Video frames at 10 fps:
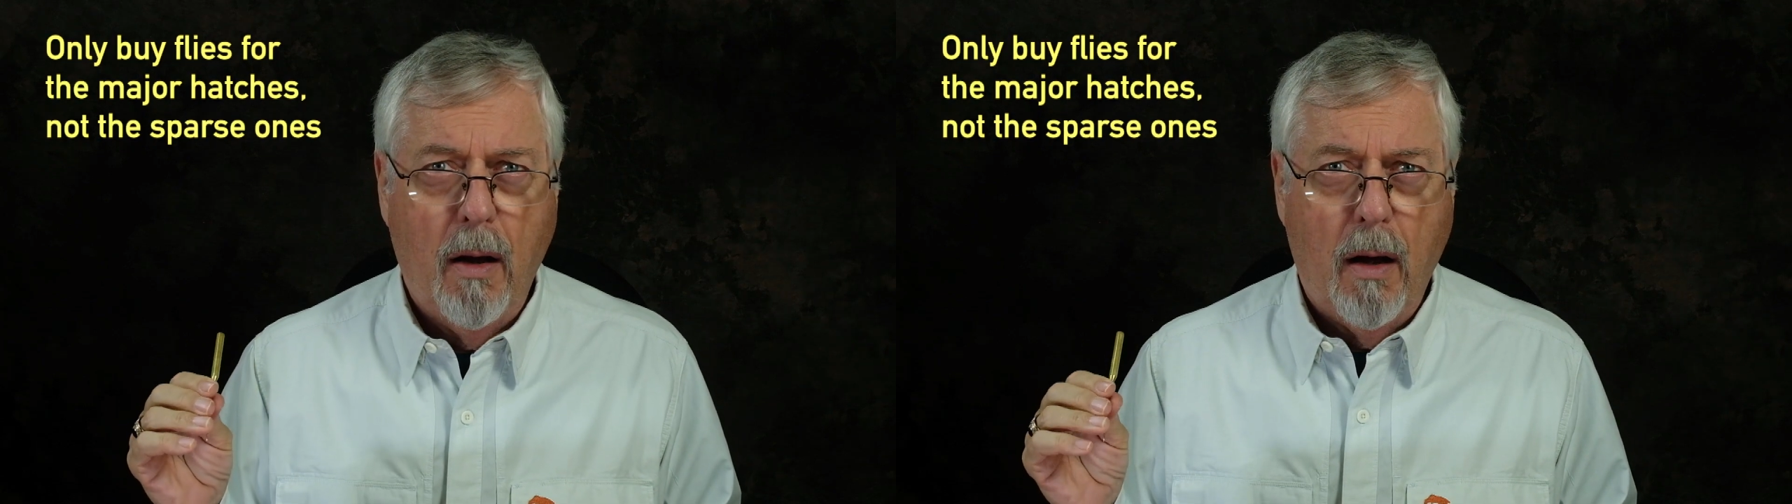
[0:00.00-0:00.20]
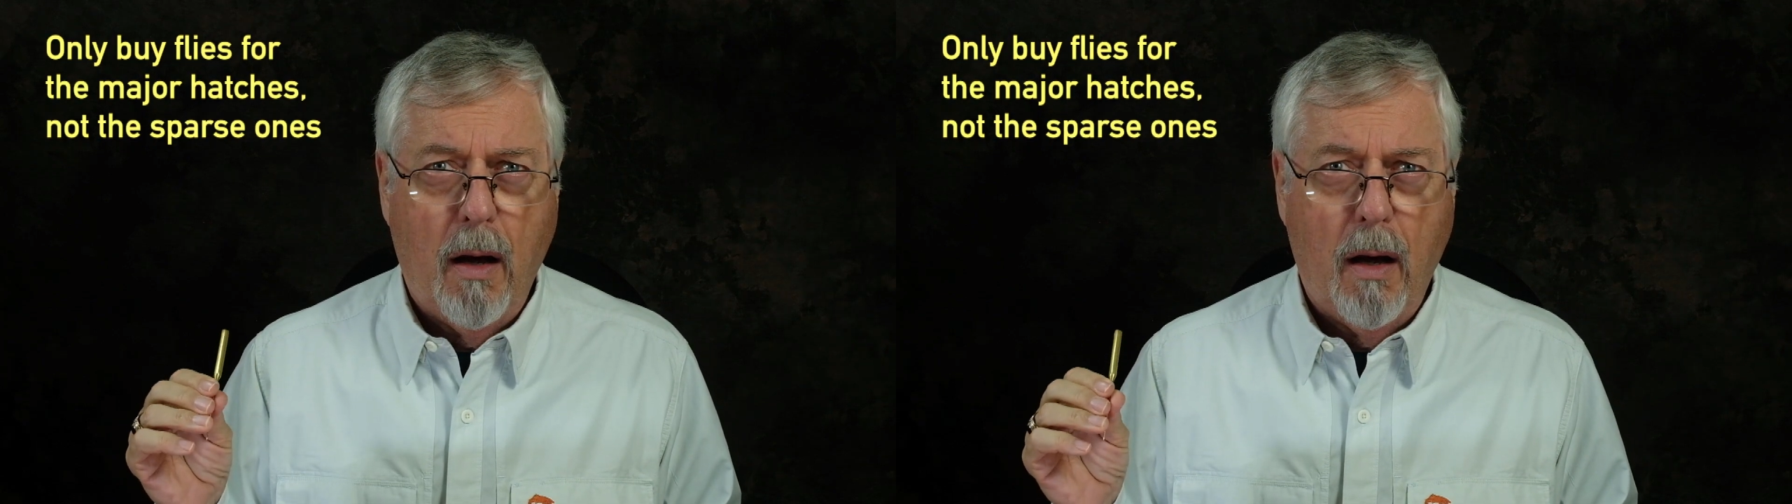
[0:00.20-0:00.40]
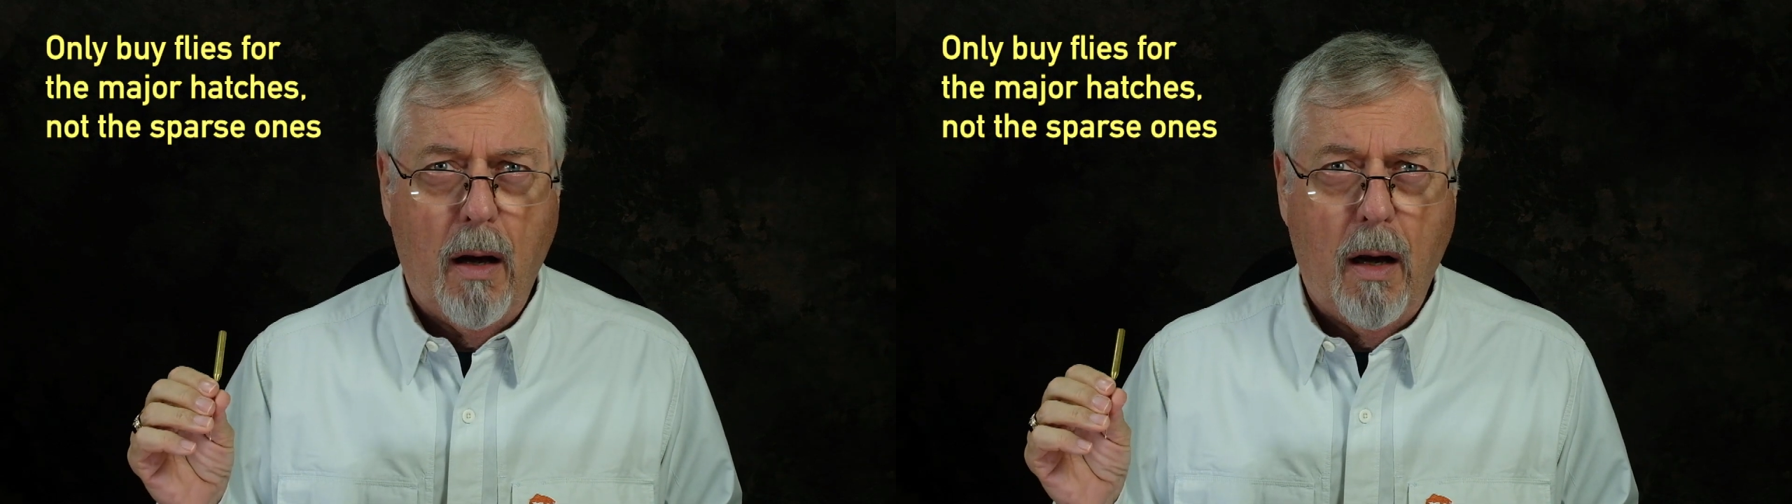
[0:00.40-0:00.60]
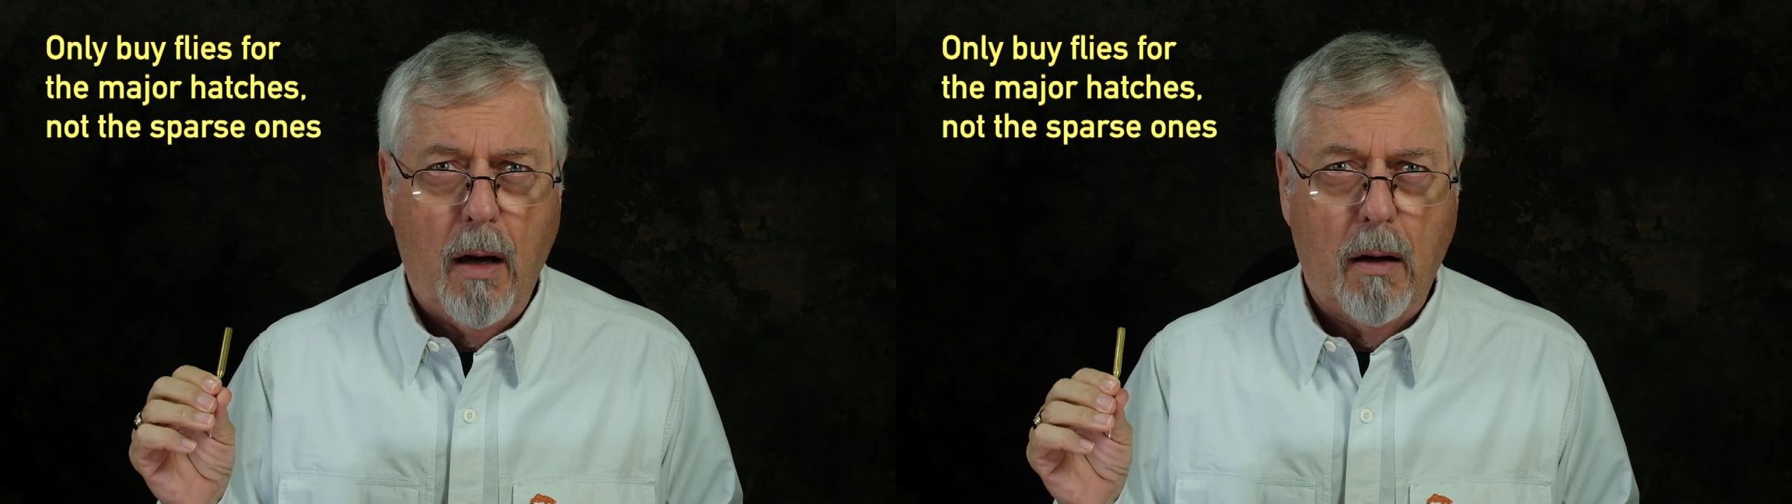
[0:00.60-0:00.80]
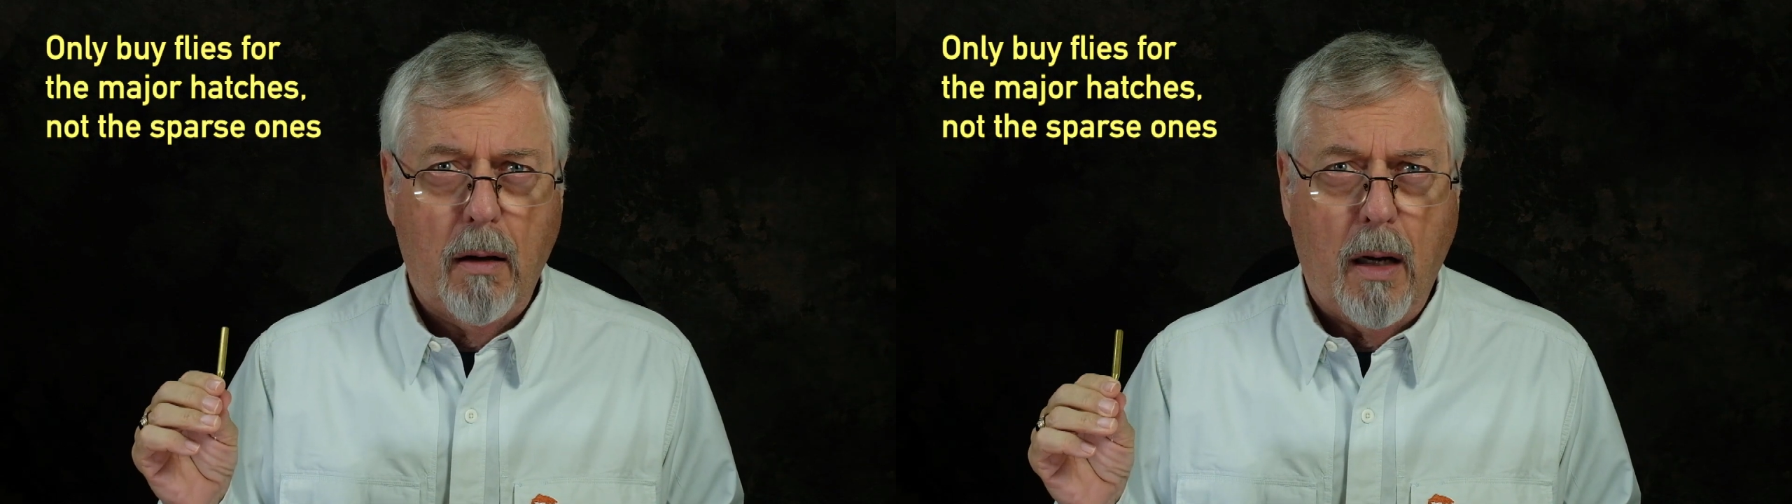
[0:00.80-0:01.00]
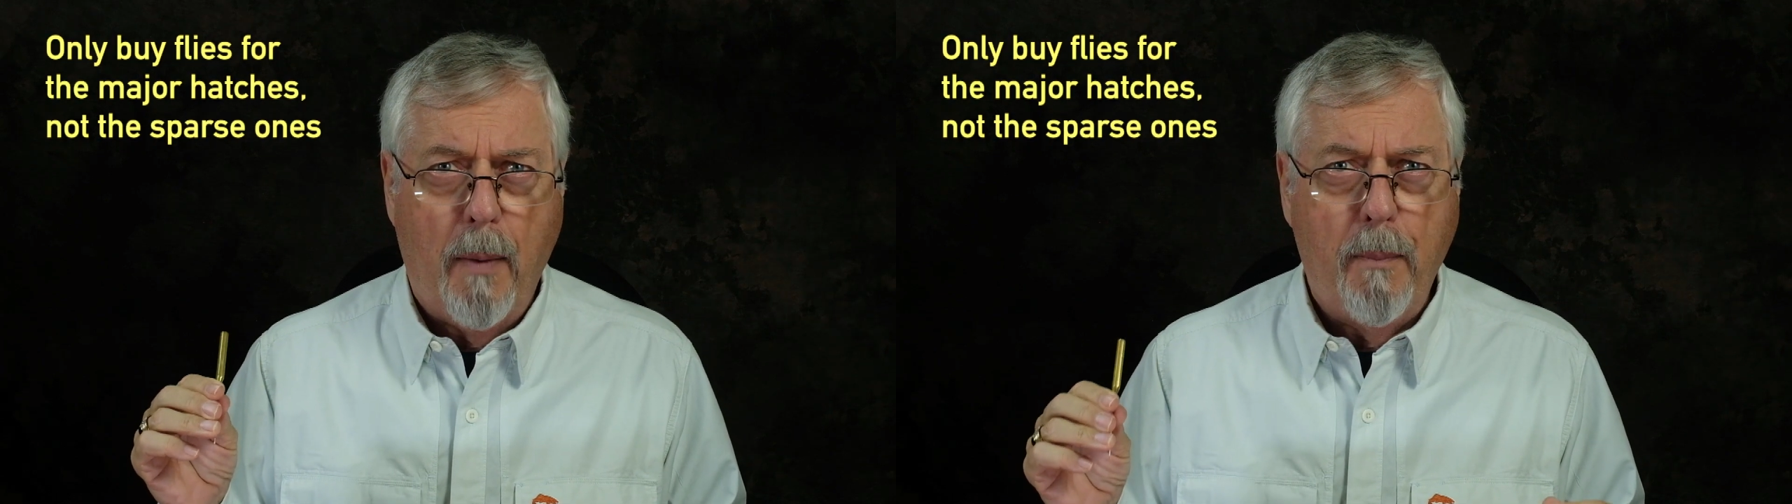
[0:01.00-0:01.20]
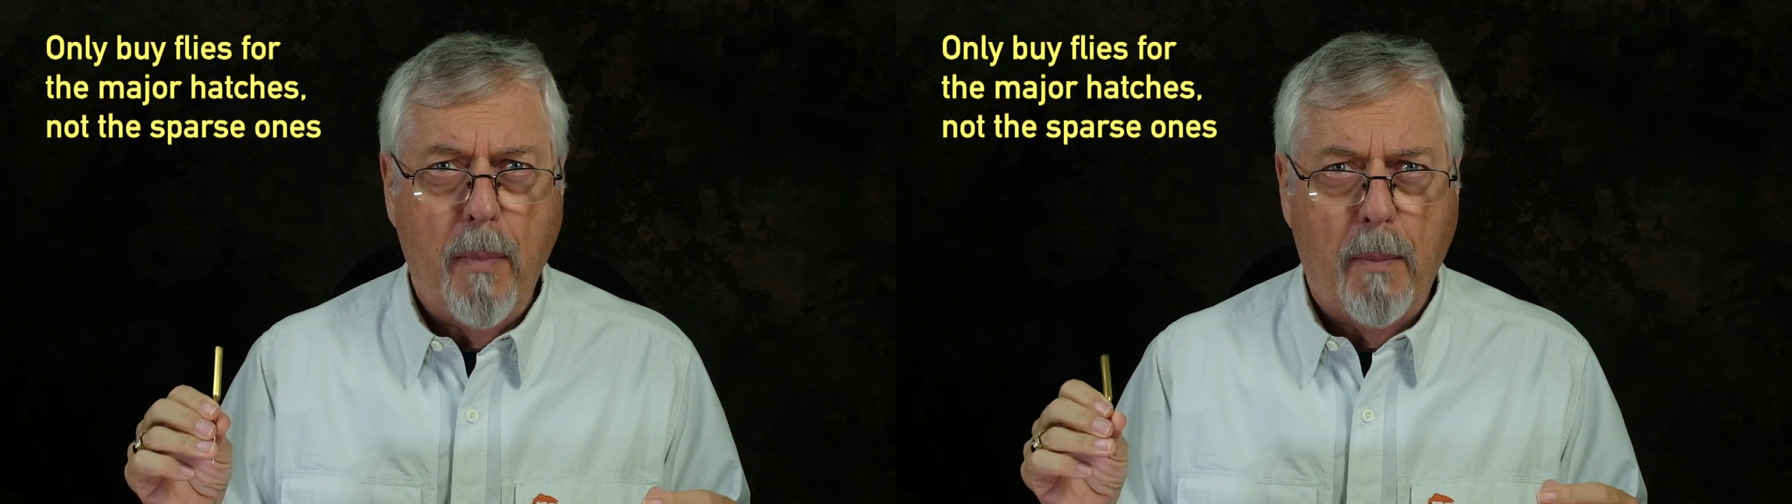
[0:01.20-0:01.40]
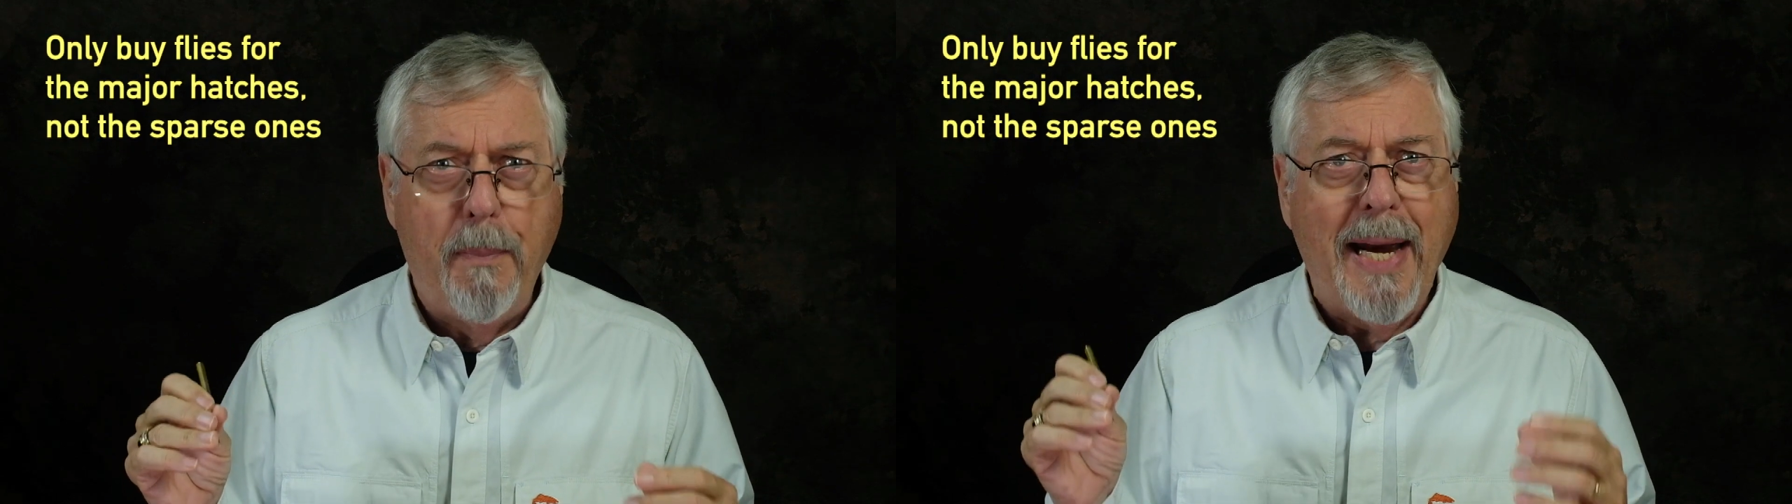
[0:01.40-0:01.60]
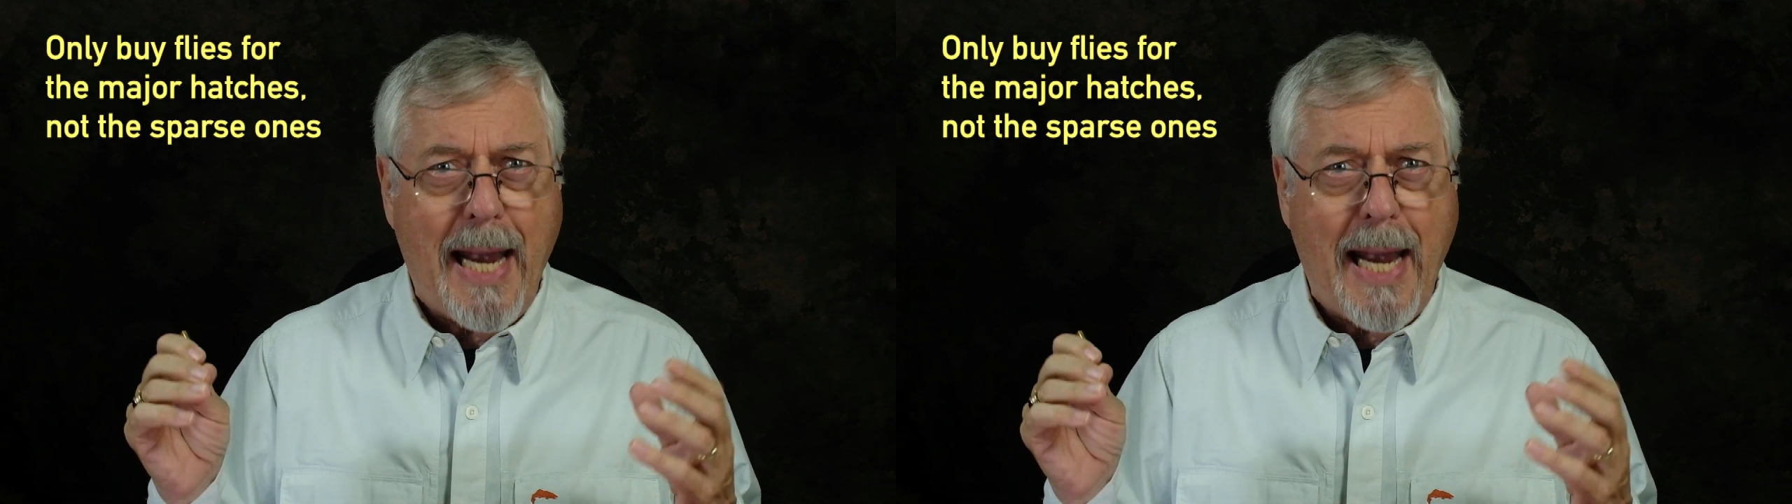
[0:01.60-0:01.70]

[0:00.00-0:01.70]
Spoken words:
a big